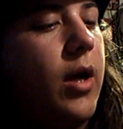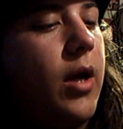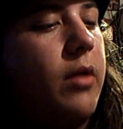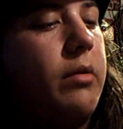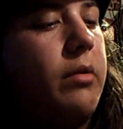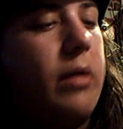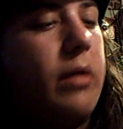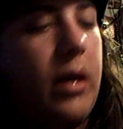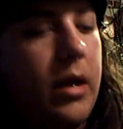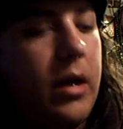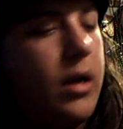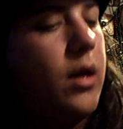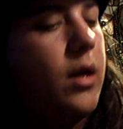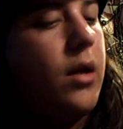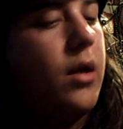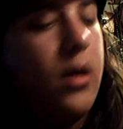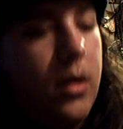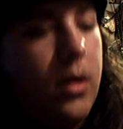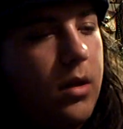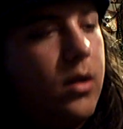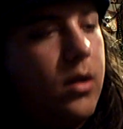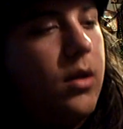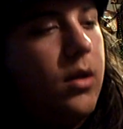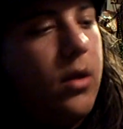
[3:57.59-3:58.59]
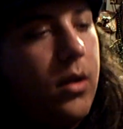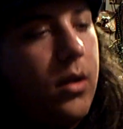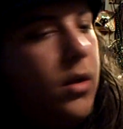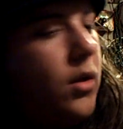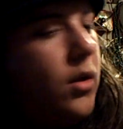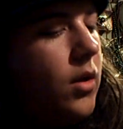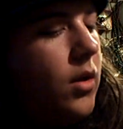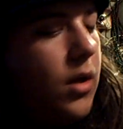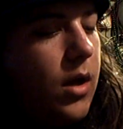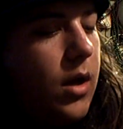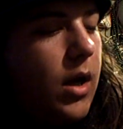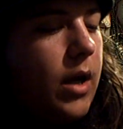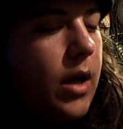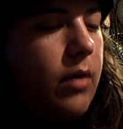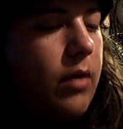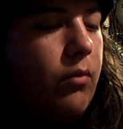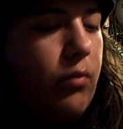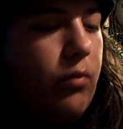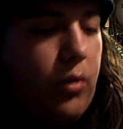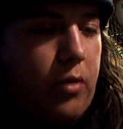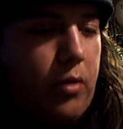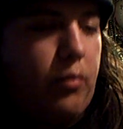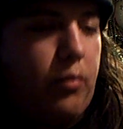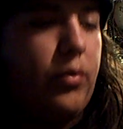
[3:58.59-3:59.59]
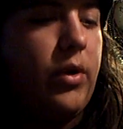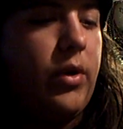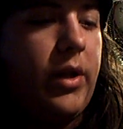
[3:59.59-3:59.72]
I I was